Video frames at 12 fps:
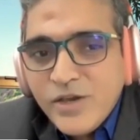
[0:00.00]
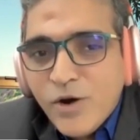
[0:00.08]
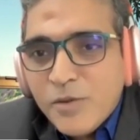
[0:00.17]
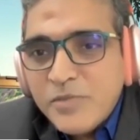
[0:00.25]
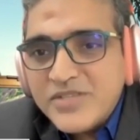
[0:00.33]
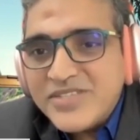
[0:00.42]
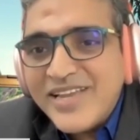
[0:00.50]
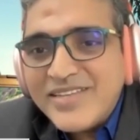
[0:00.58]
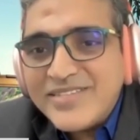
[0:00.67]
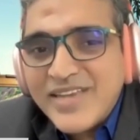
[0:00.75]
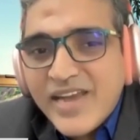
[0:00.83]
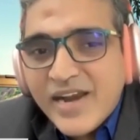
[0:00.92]
e-commerce
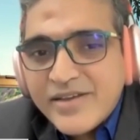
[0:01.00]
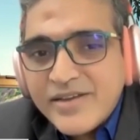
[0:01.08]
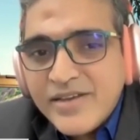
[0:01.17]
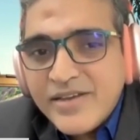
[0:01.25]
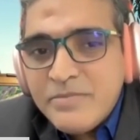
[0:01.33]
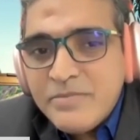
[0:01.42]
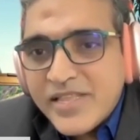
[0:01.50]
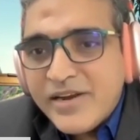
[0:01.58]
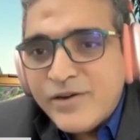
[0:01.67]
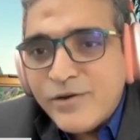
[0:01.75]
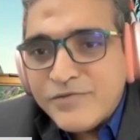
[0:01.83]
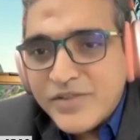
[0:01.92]
sales category by
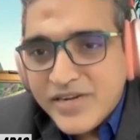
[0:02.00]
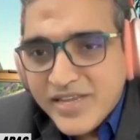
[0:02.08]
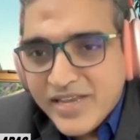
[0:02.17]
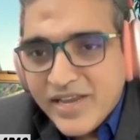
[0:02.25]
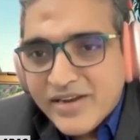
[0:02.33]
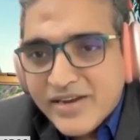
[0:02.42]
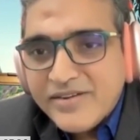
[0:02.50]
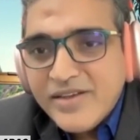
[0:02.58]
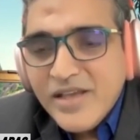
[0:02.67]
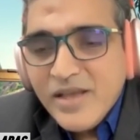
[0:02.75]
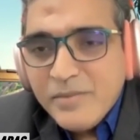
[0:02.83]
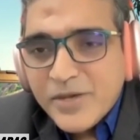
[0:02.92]
the end of the decade,
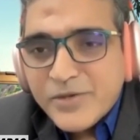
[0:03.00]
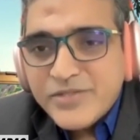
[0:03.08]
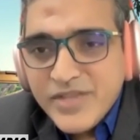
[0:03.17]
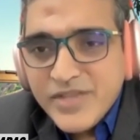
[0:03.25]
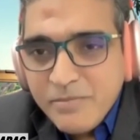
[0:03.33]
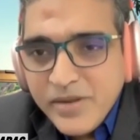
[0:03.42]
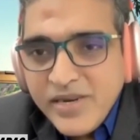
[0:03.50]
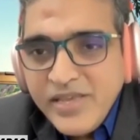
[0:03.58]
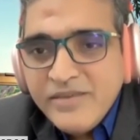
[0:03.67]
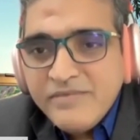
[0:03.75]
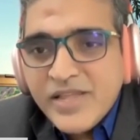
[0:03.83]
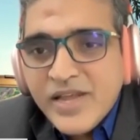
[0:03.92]
because they
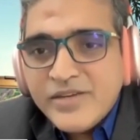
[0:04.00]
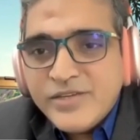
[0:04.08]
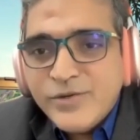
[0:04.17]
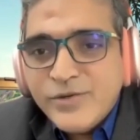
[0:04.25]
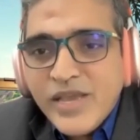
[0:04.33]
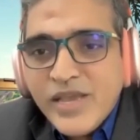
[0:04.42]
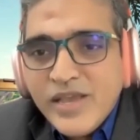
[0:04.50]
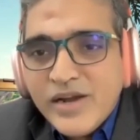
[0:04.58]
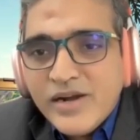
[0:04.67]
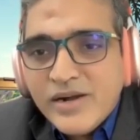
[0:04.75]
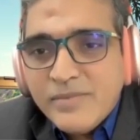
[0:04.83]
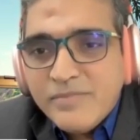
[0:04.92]
believe that
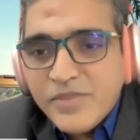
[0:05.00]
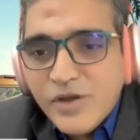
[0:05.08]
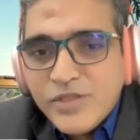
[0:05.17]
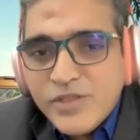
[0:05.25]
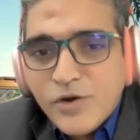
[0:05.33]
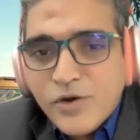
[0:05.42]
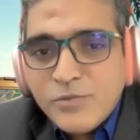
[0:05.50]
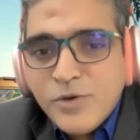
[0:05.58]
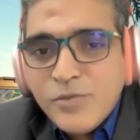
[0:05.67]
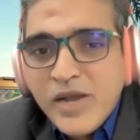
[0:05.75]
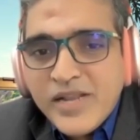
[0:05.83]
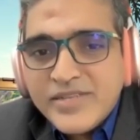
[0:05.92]
today the
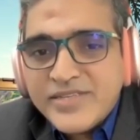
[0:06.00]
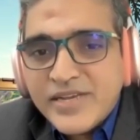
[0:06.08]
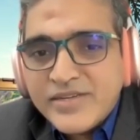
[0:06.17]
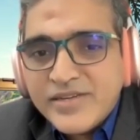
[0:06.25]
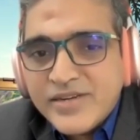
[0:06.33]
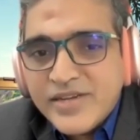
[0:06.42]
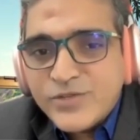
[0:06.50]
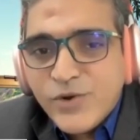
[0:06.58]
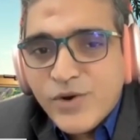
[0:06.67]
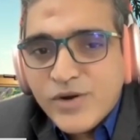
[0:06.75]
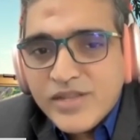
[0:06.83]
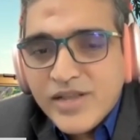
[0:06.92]
automobile sector has
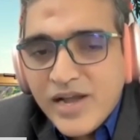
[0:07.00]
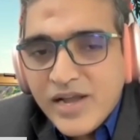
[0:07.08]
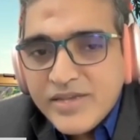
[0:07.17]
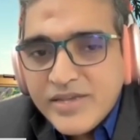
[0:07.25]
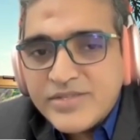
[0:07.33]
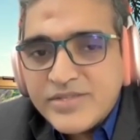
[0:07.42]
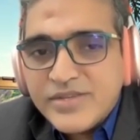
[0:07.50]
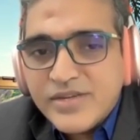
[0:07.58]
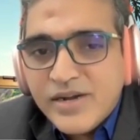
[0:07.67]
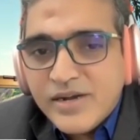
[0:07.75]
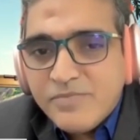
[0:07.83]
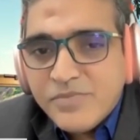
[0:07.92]
got the highest
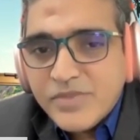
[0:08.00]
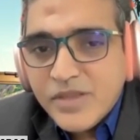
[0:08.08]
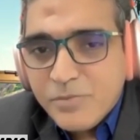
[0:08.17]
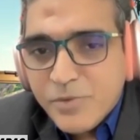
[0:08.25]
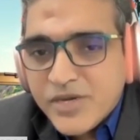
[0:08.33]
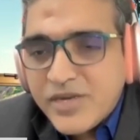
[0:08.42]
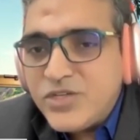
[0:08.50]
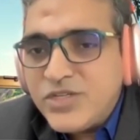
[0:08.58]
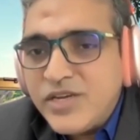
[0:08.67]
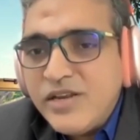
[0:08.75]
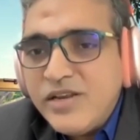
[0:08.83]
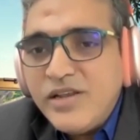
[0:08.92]

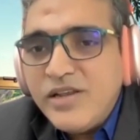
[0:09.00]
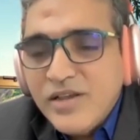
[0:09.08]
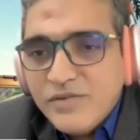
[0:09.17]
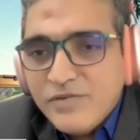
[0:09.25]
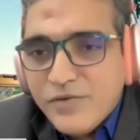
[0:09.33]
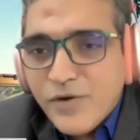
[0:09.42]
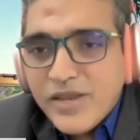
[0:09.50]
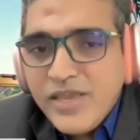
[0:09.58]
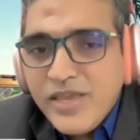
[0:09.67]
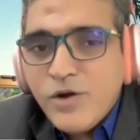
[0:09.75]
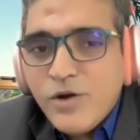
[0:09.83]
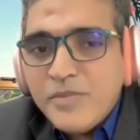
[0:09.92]
potential for
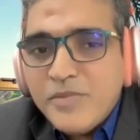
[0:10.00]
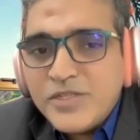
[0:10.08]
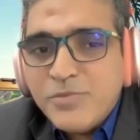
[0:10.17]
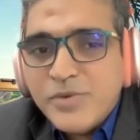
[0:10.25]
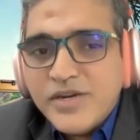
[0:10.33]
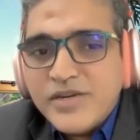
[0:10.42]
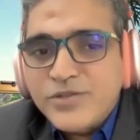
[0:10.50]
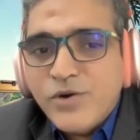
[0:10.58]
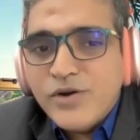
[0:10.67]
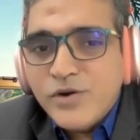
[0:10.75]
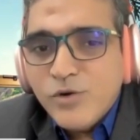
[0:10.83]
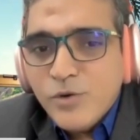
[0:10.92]
e-commerce, but it's
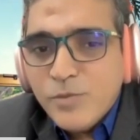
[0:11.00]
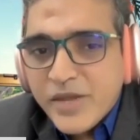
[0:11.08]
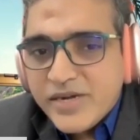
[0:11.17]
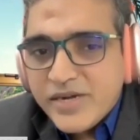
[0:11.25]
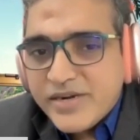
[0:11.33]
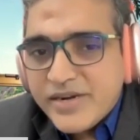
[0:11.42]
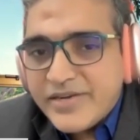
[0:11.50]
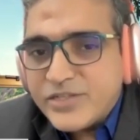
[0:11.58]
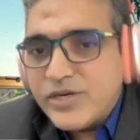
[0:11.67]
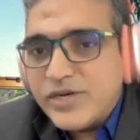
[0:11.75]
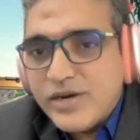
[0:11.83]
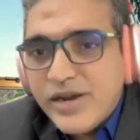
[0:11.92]
got low
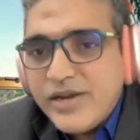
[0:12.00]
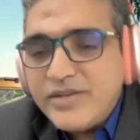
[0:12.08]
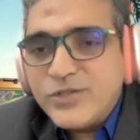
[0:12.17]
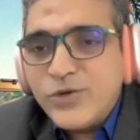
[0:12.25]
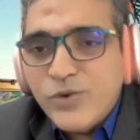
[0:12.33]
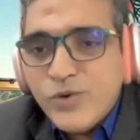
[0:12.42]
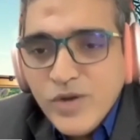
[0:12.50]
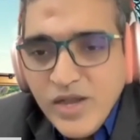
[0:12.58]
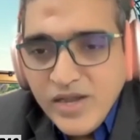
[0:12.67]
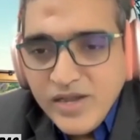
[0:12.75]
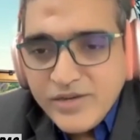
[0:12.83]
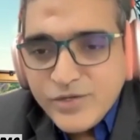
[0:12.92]
penetration, right? So
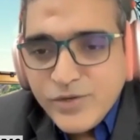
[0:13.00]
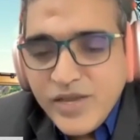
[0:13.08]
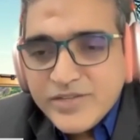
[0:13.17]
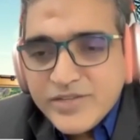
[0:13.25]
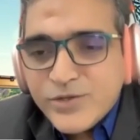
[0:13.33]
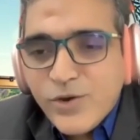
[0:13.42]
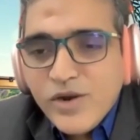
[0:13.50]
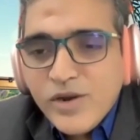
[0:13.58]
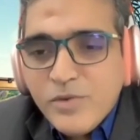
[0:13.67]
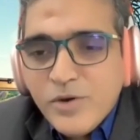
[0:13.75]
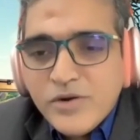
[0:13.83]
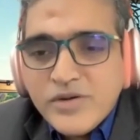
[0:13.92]
today it's
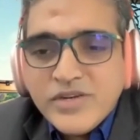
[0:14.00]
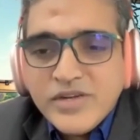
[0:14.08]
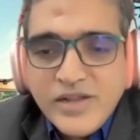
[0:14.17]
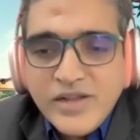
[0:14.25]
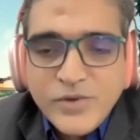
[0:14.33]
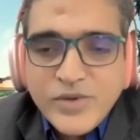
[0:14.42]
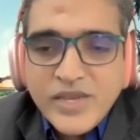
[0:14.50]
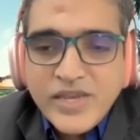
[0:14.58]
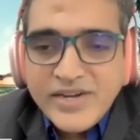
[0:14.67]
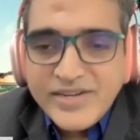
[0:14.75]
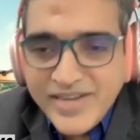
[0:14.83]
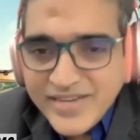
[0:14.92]
all about
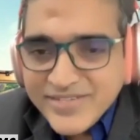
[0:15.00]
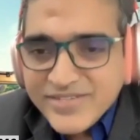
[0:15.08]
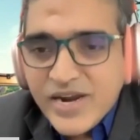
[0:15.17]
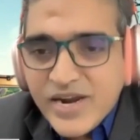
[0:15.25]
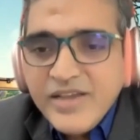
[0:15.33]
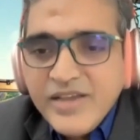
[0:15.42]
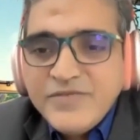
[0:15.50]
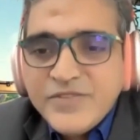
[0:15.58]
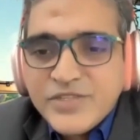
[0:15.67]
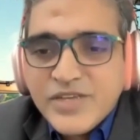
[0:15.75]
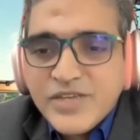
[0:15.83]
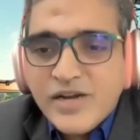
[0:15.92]
looking at test
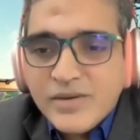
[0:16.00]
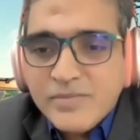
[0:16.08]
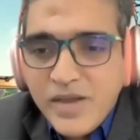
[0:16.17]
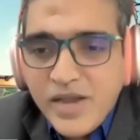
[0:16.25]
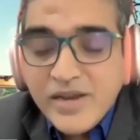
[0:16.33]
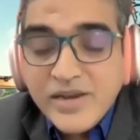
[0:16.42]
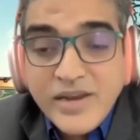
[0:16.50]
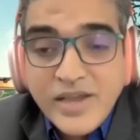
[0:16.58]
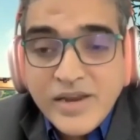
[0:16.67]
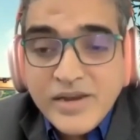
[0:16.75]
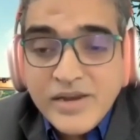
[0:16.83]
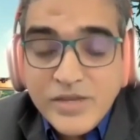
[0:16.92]
drives,
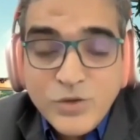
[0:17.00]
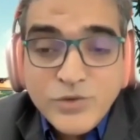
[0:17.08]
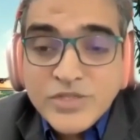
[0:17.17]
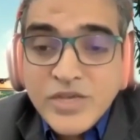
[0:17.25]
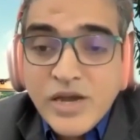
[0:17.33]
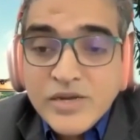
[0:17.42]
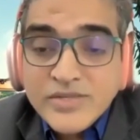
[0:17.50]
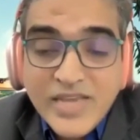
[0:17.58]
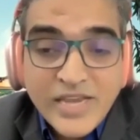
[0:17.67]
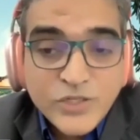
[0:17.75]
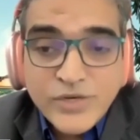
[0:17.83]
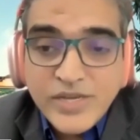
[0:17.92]
and used
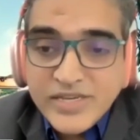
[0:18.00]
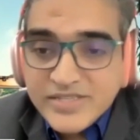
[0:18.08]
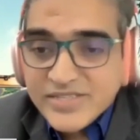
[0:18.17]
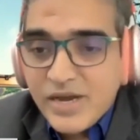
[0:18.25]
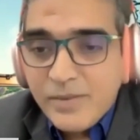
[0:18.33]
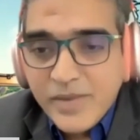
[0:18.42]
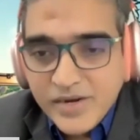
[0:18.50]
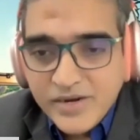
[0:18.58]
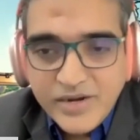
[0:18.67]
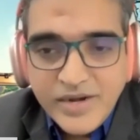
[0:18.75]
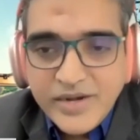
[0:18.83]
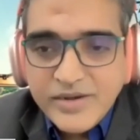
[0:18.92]
cars actually has come in,
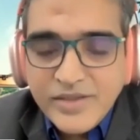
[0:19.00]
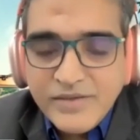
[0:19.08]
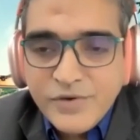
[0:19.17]
right?